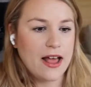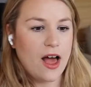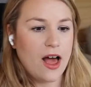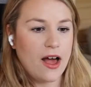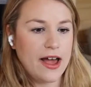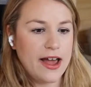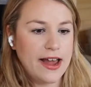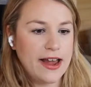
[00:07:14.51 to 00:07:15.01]

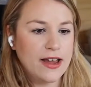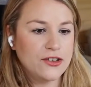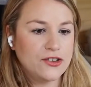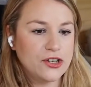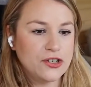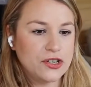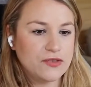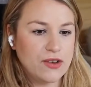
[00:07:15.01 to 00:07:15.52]
hi,
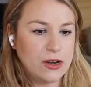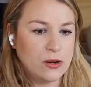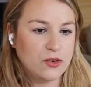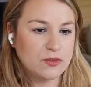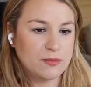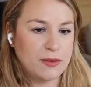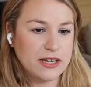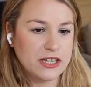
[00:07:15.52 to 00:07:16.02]
due to
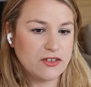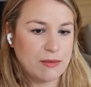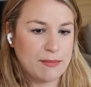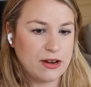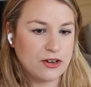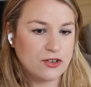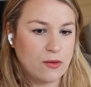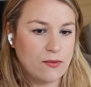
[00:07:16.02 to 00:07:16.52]
relaunch my
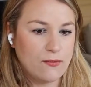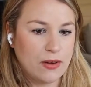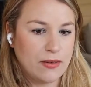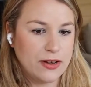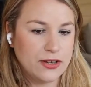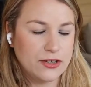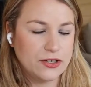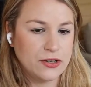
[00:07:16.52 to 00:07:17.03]
ceramic shop
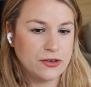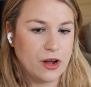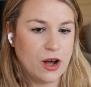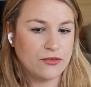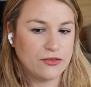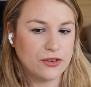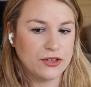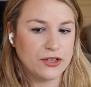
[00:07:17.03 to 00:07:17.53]
very soon
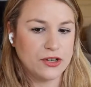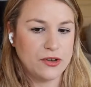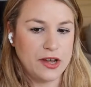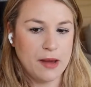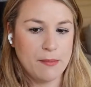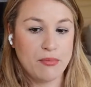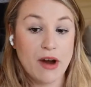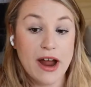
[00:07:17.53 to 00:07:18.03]
after a
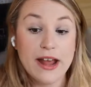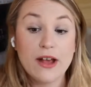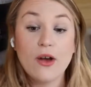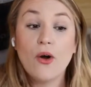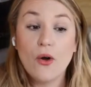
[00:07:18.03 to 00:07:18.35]
two-year break.